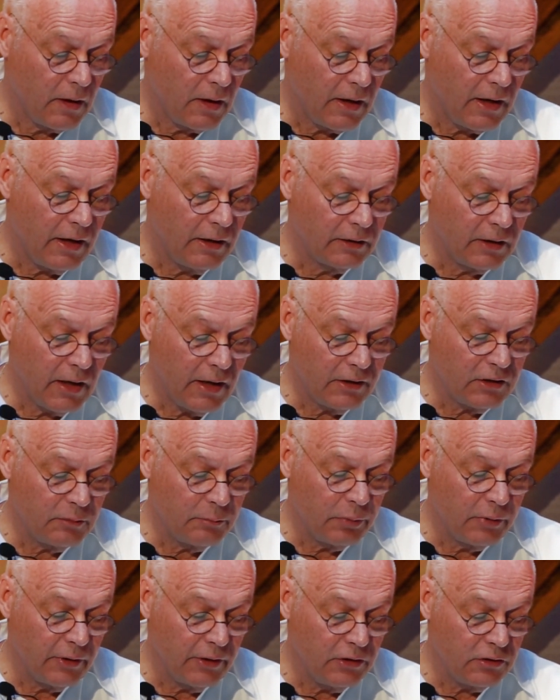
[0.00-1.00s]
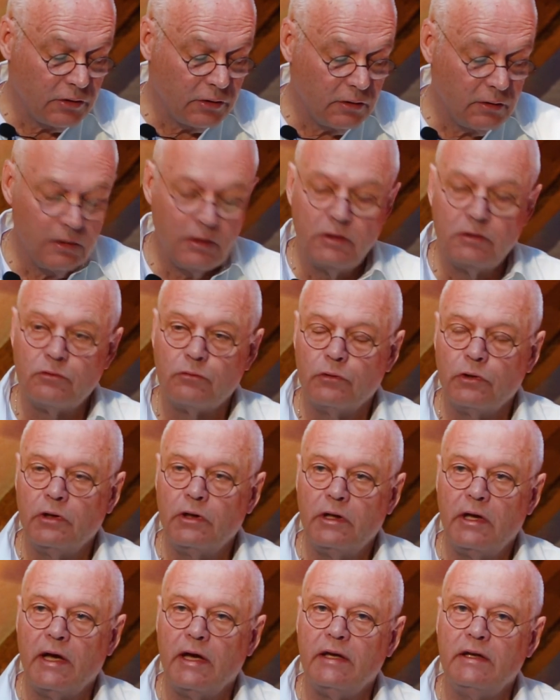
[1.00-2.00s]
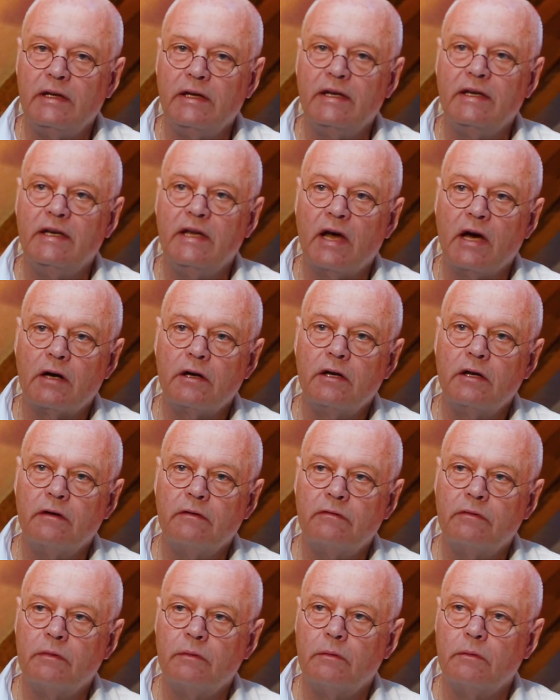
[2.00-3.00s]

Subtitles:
And contemplation is really a deductive